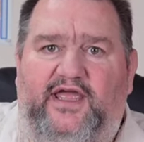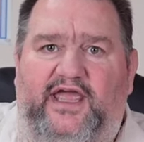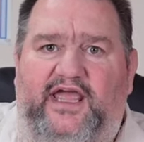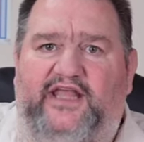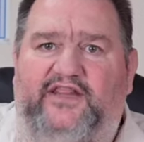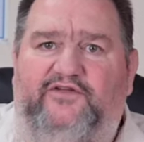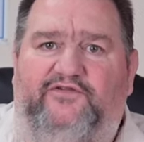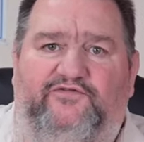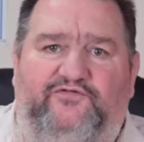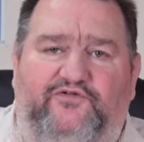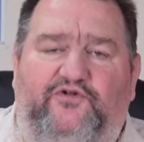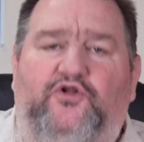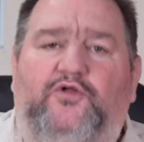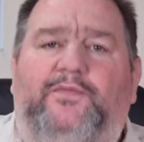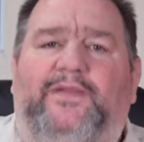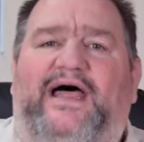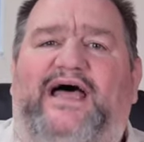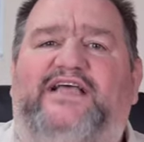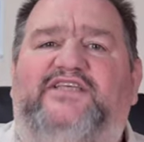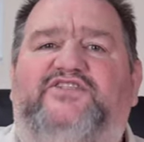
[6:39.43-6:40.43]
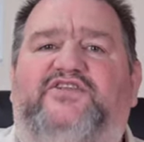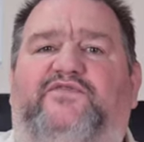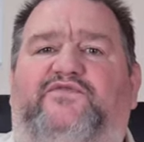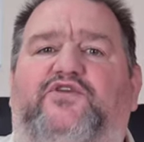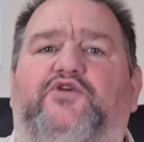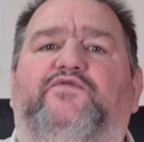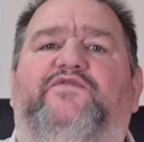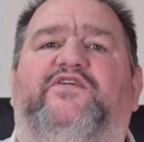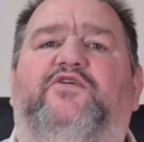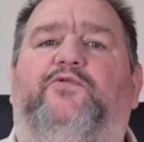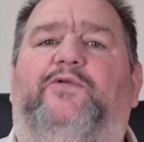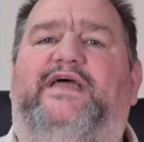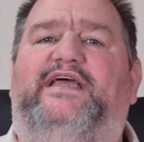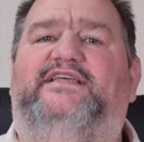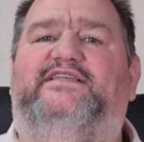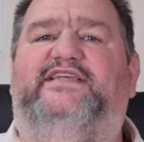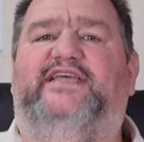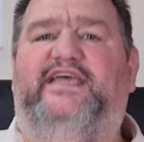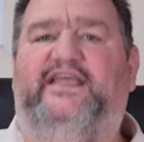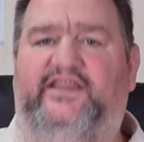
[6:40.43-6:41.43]
And the full blast of U V
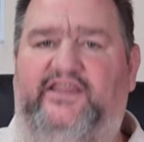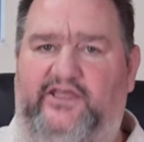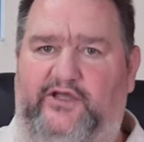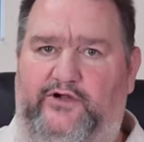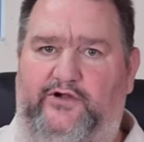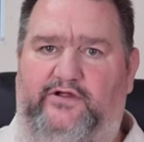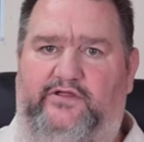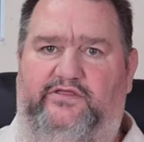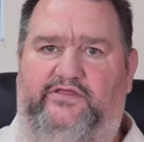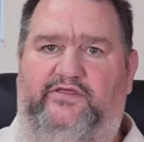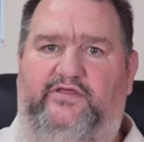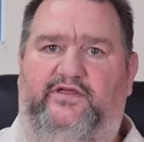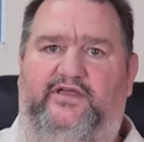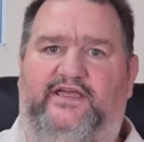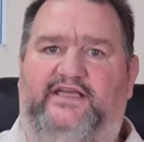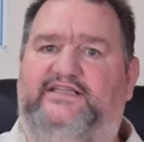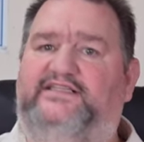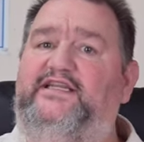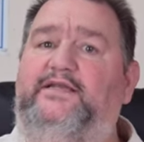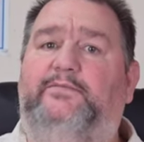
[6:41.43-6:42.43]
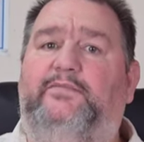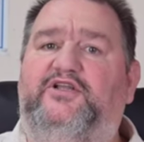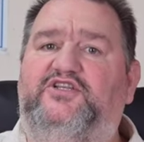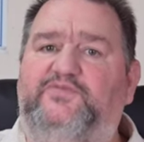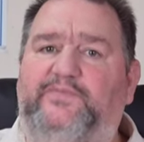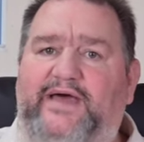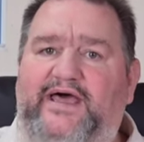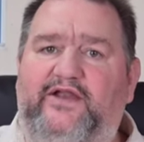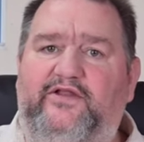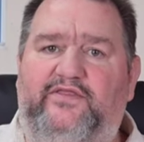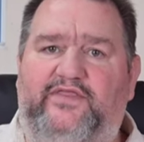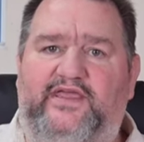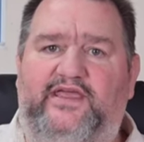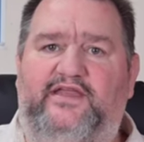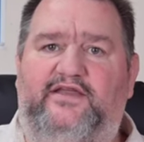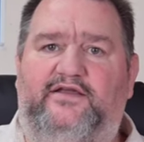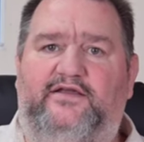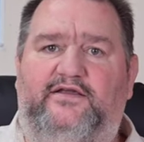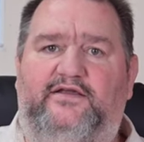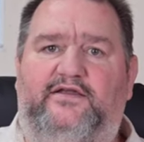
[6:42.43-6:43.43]
rays hit the Earth. It didn't much matter
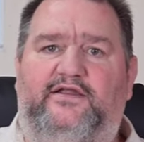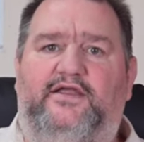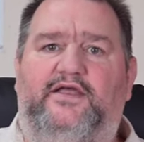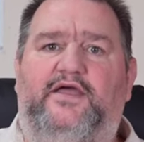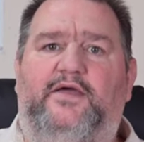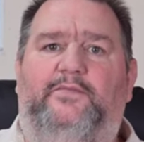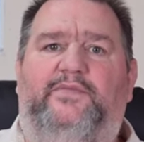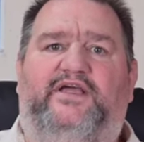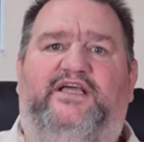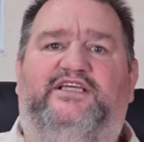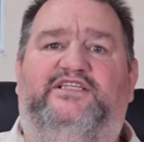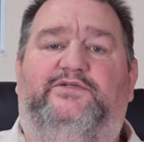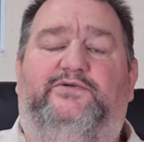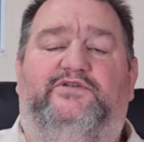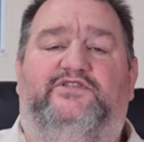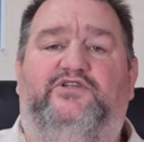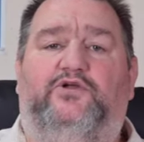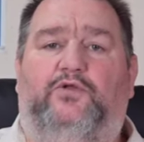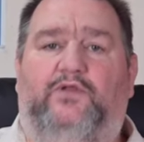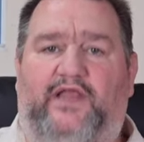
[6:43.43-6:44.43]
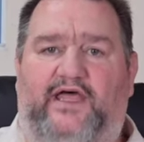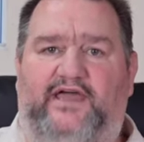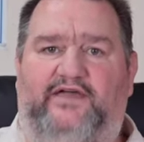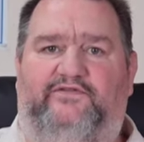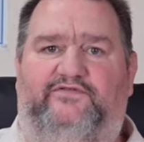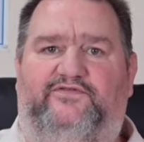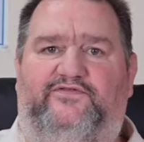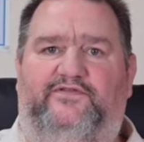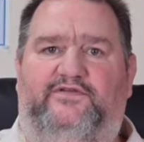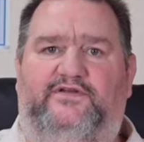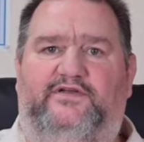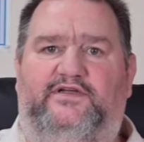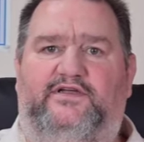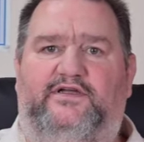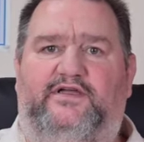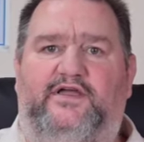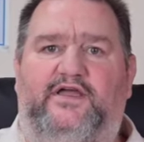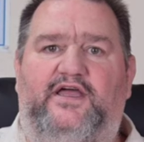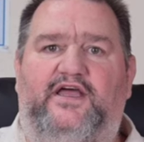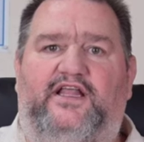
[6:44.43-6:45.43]
then because there was no life.
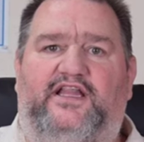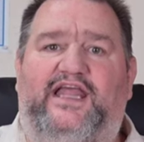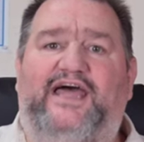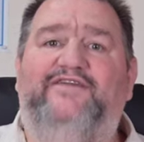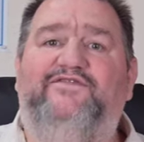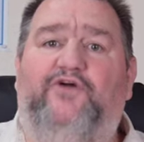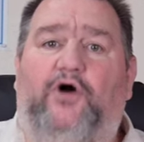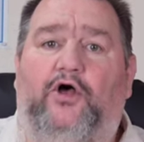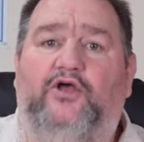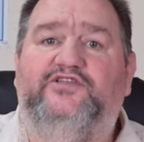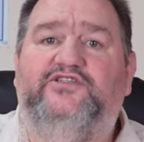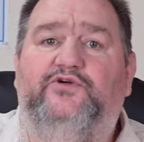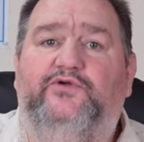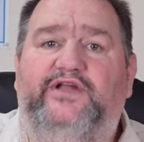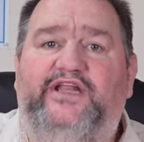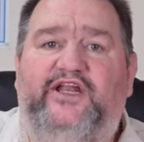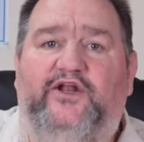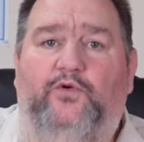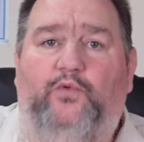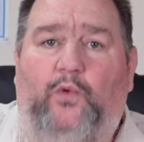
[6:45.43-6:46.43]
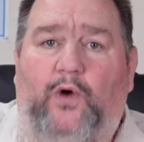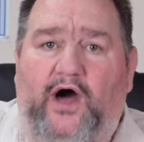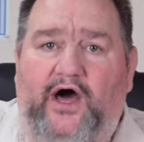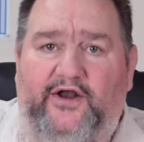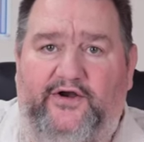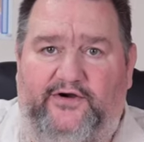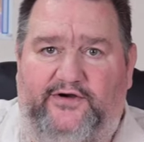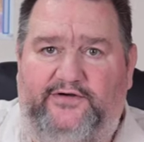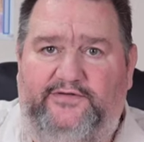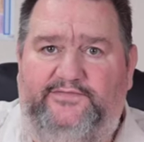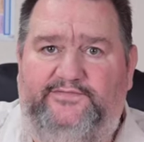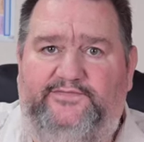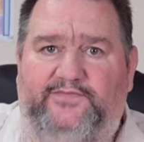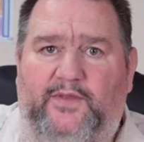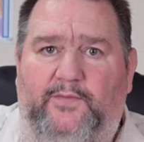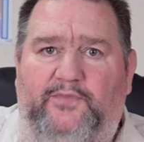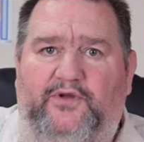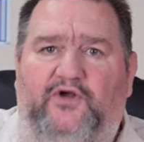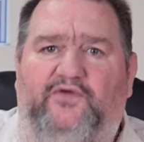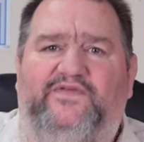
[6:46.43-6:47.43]
Life also needed water,
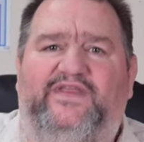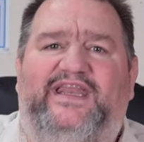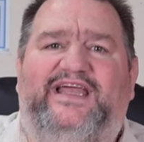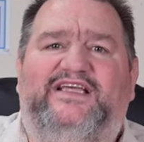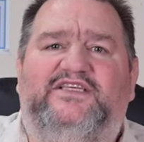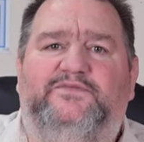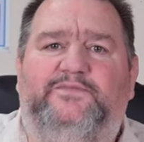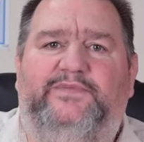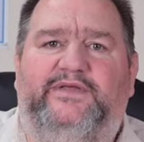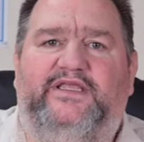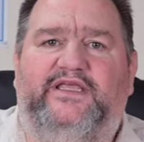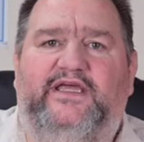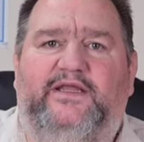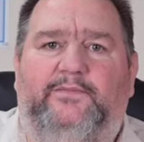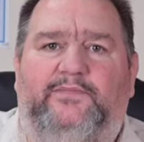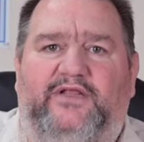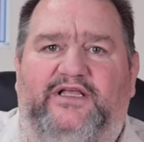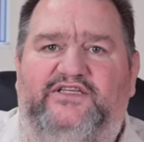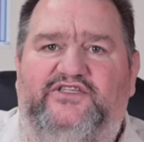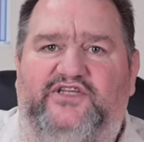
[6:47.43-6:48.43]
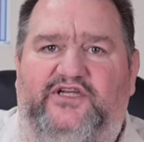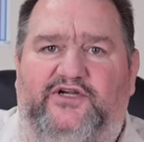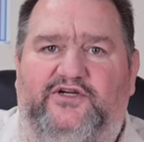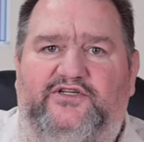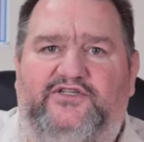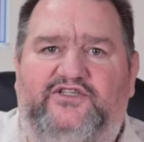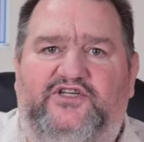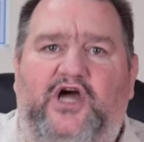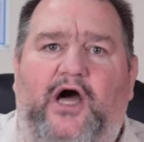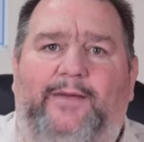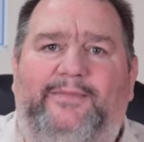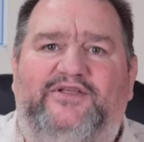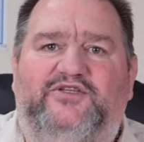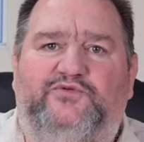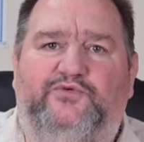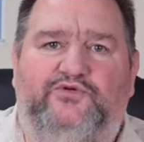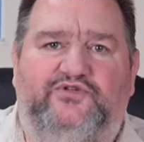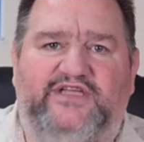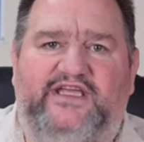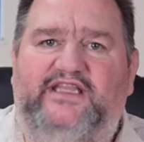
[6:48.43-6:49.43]
but over the next billion plus years, comets
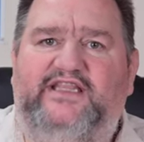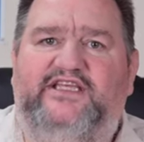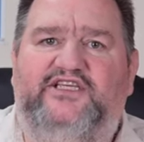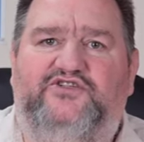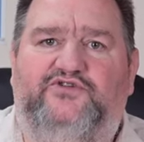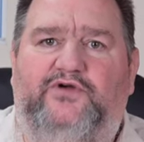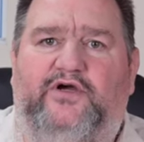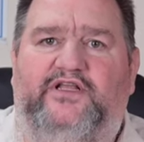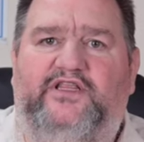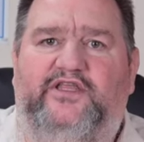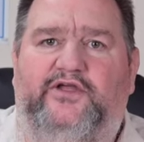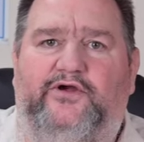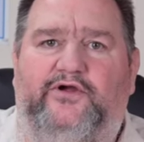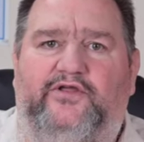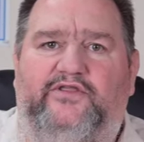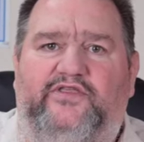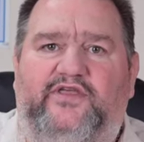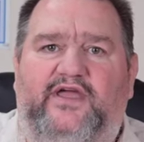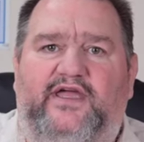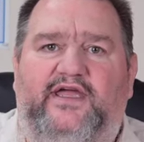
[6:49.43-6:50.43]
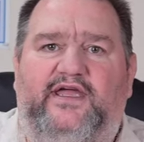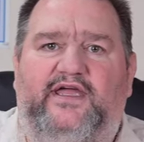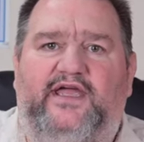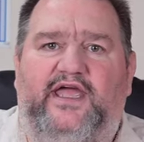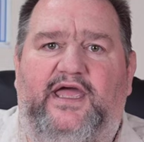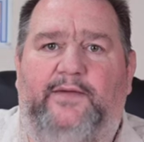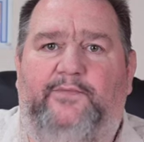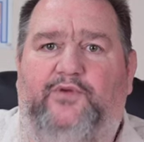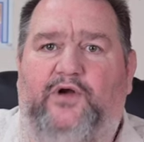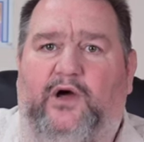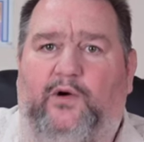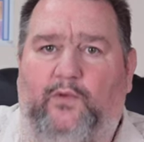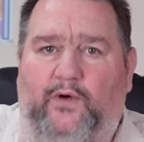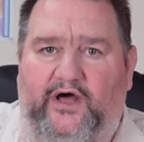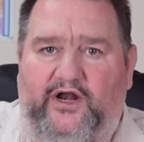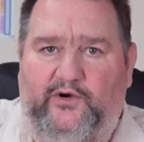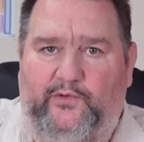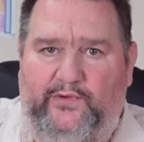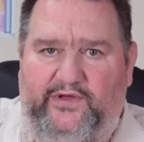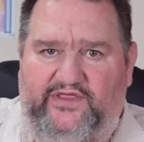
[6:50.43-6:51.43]
routinely struck the Earth and brought
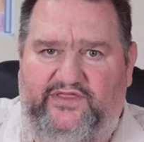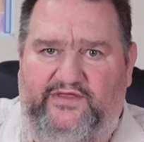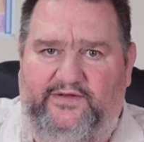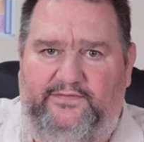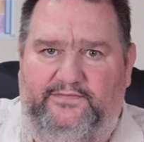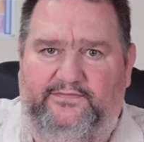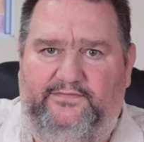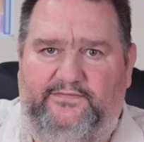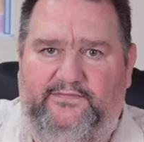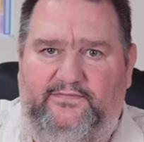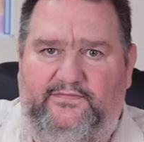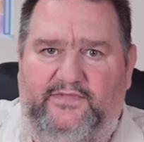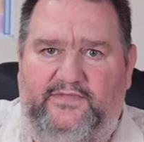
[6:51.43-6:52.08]
water with them.